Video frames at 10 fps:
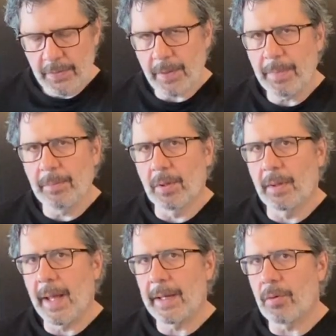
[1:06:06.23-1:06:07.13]
Some people
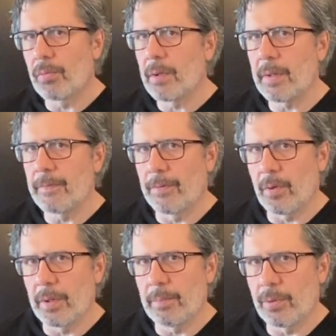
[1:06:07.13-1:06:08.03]
like a really
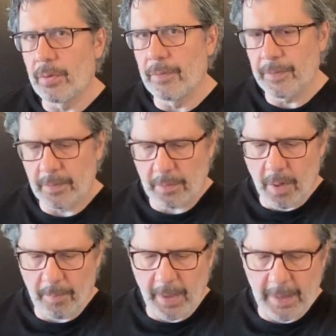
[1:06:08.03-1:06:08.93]
fully proofed
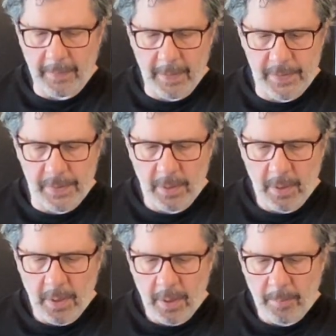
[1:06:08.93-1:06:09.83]
crumb like this,
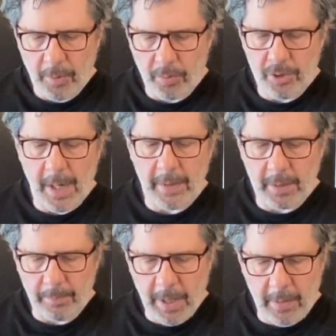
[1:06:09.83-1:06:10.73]
but we're trying to
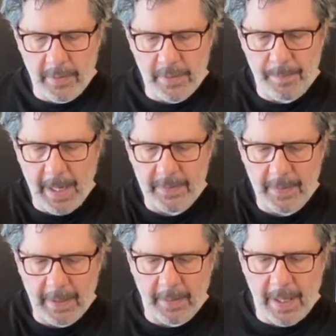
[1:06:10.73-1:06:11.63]
compare this back to
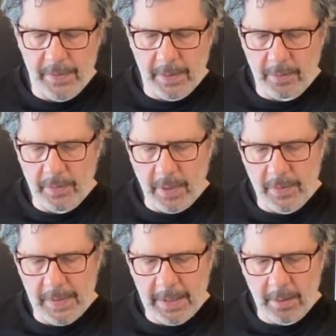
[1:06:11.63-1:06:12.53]
that classic
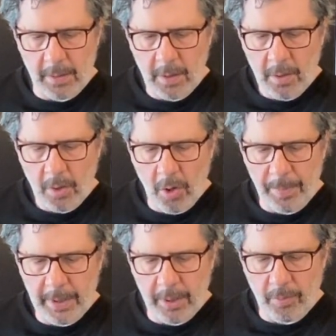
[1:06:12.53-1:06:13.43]
tartine
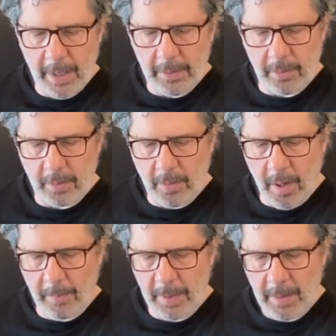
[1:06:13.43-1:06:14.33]
open irregular
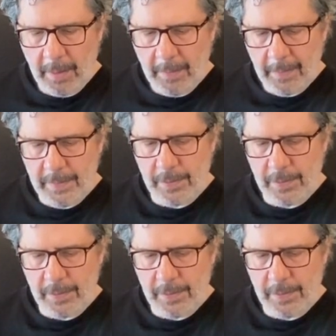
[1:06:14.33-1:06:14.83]
crumb. This